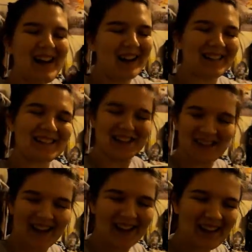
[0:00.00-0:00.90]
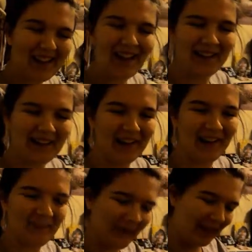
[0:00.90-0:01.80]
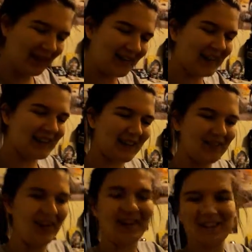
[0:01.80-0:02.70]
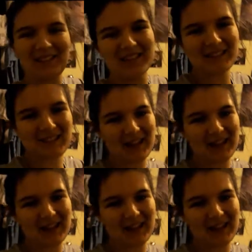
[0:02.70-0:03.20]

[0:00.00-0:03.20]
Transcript: I'm going to say I by the end of this I'm not going to be